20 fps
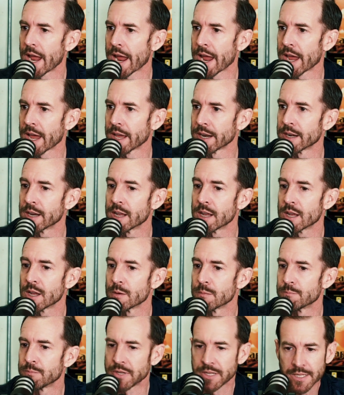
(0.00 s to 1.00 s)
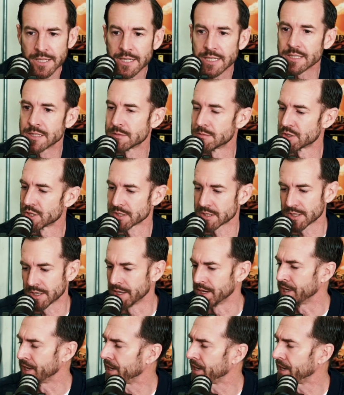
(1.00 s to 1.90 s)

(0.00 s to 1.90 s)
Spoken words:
And please just